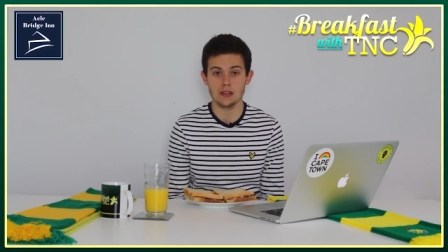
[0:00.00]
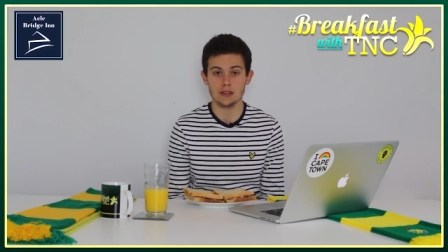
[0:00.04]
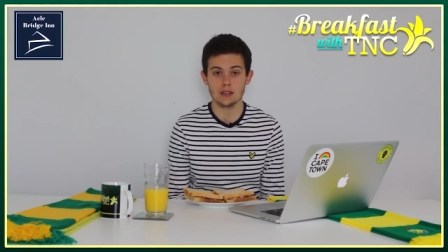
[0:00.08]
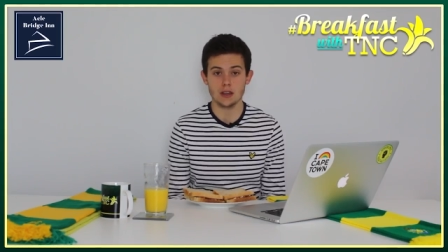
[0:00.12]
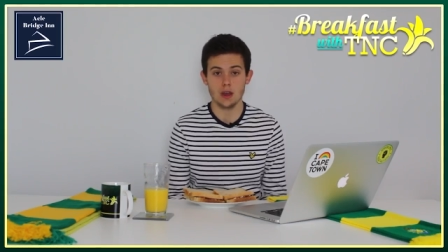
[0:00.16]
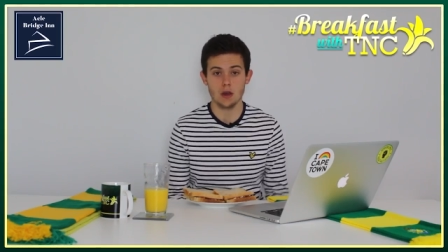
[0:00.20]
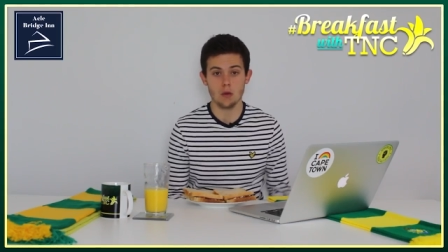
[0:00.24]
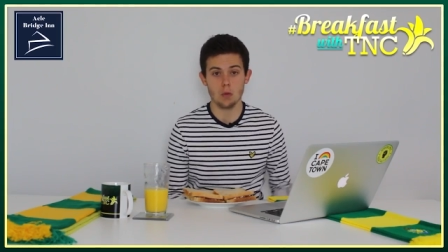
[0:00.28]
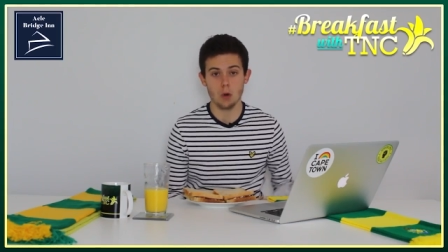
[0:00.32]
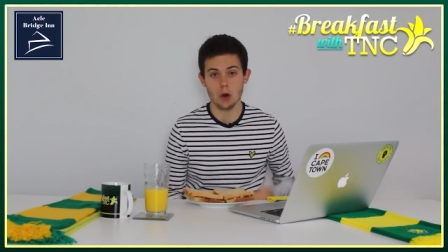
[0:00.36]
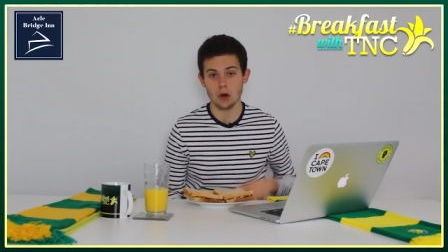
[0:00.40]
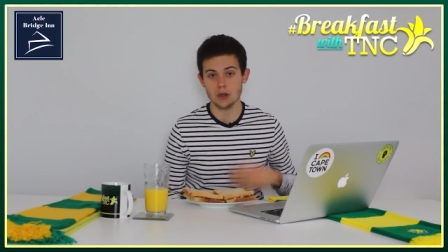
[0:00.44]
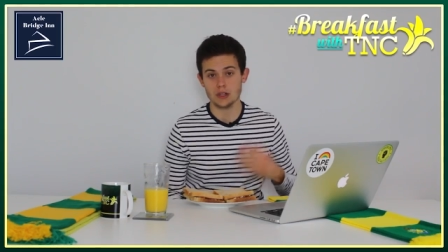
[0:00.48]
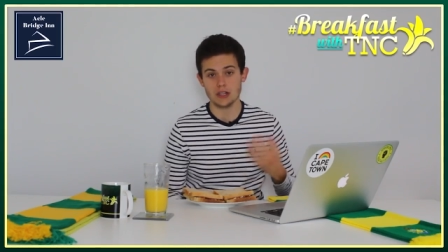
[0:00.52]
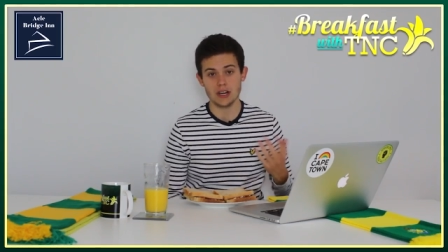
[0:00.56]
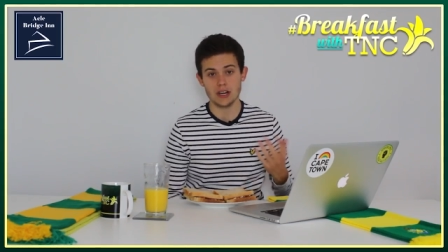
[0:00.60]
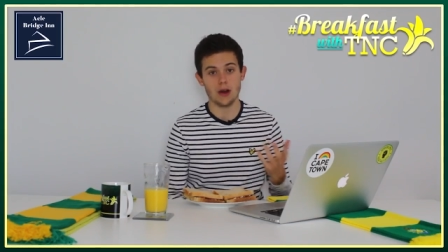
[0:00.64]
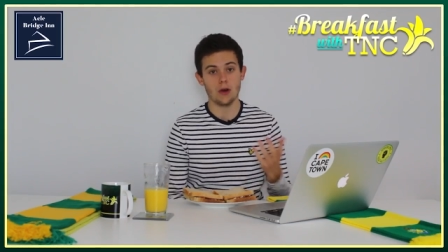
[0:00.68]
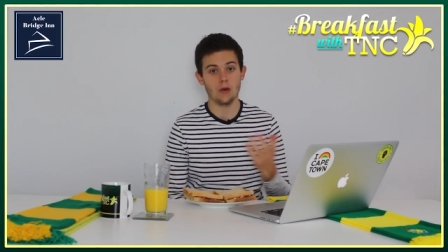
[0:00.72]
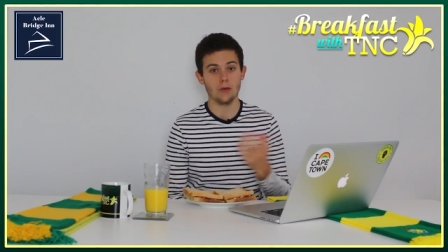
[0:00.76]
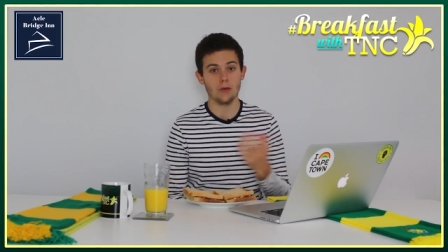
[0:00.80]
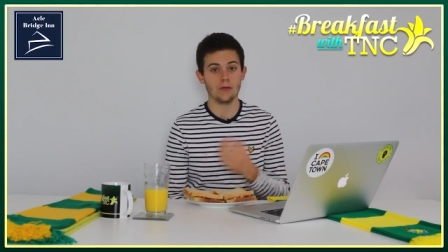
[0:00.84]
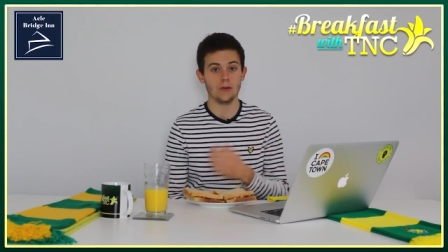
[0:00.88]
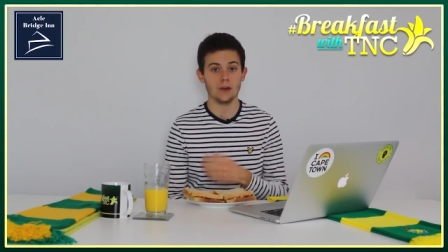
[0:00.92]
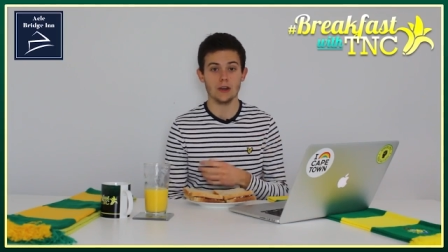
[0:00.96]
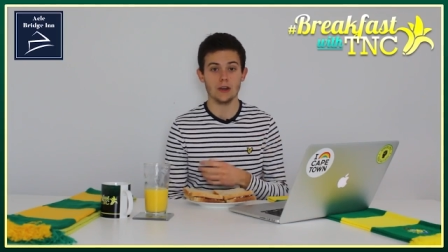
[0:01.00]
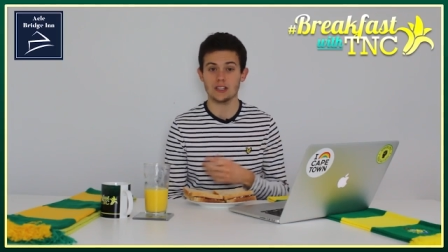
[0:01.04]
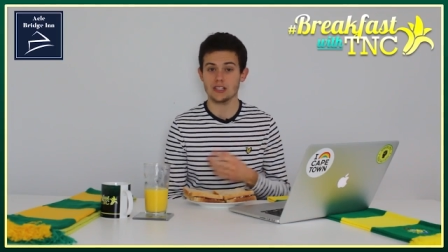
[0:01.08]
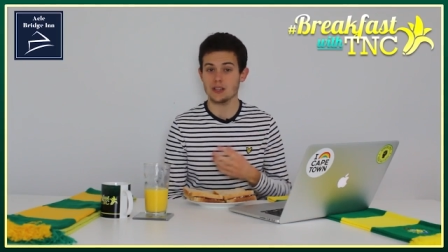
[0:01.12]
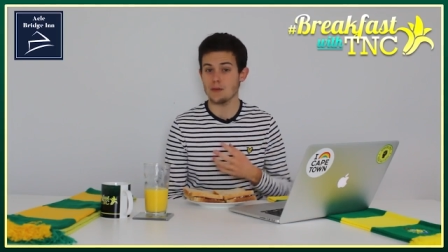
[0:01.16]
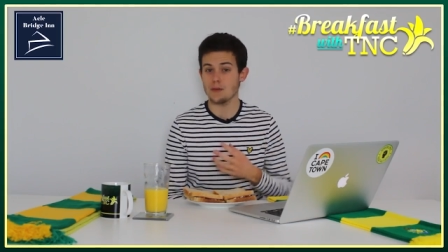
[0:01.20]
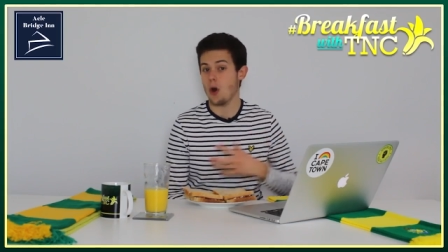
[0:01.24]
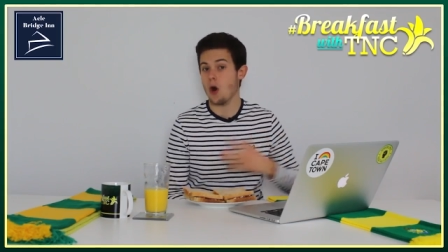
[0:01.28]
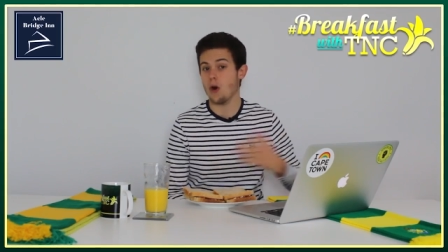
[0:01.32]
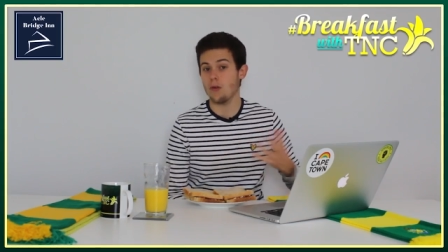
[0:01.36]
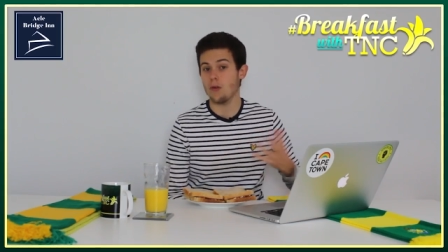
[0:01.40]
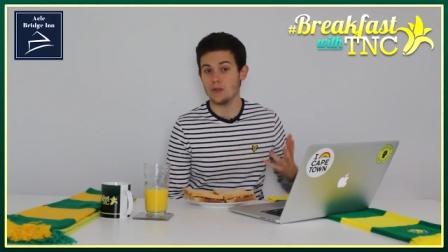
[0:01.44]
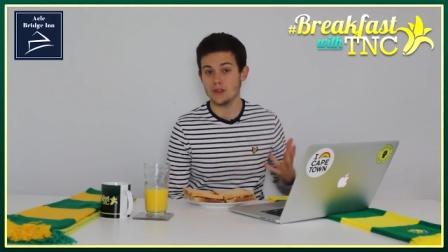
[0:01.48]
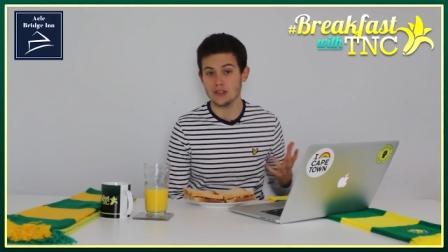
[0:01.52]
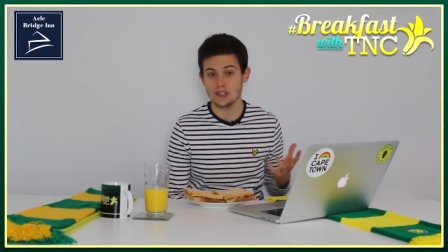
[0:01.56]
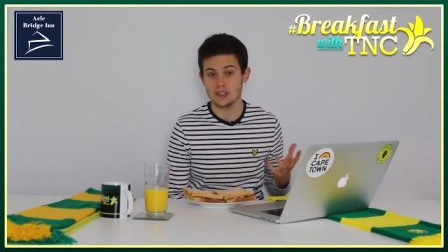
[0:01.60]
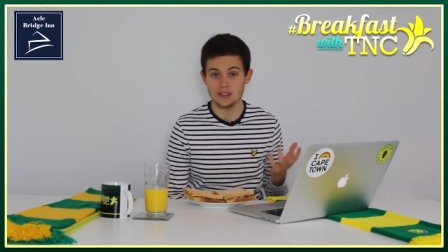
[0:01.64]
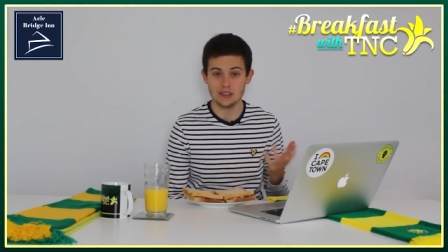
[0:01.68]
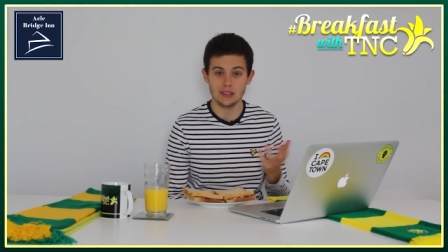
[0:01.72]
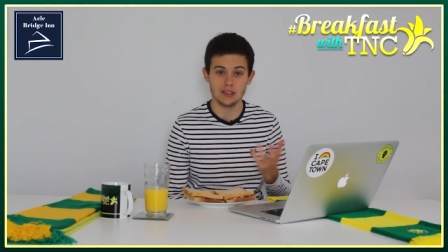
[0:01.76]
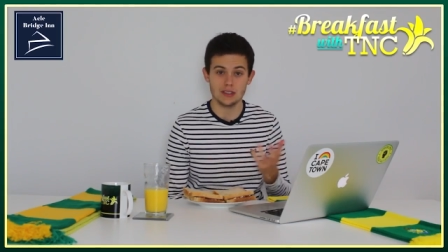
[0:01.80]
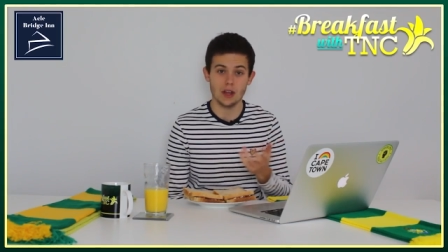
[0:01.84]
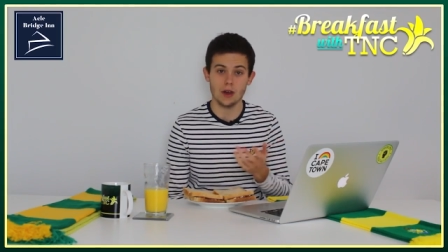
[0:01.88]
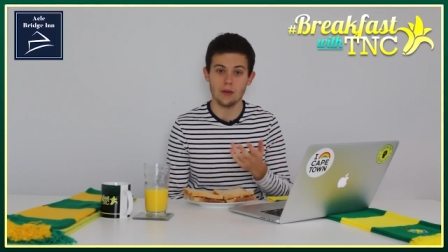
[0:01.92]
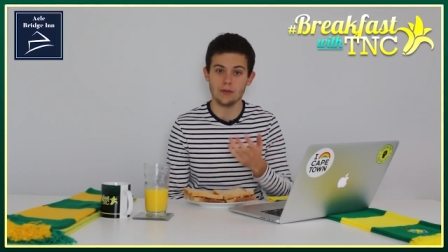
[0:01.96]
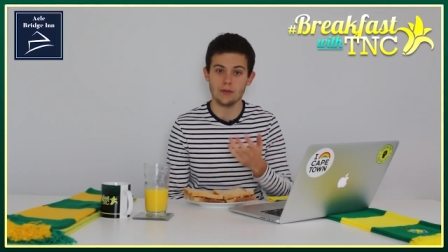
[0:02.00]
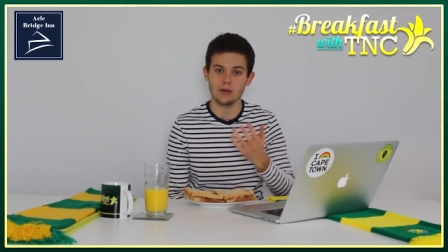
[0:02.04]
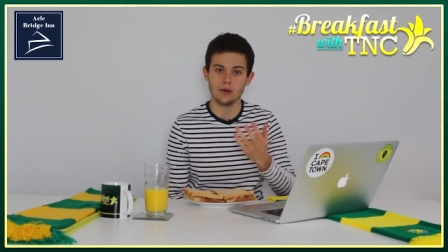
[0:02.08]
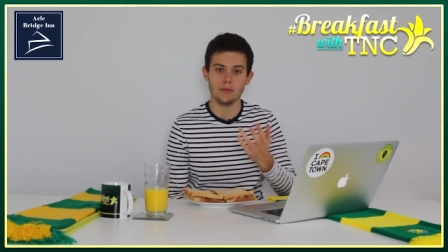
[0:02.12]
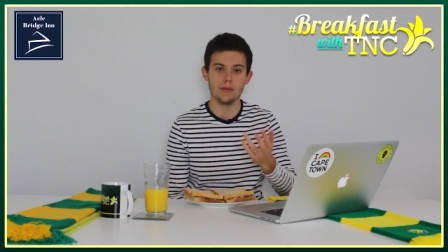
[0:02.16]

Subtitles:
So watch out for some offers and stuff